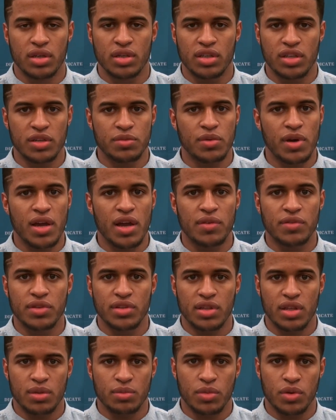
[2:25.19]
give my
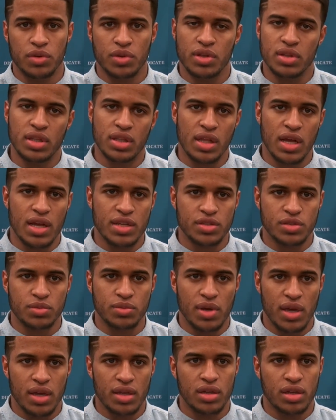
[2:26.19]
everything, both in the classroom
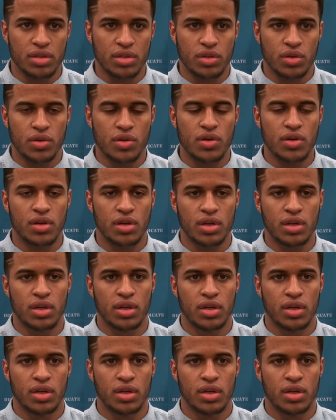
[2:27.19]
and on the court.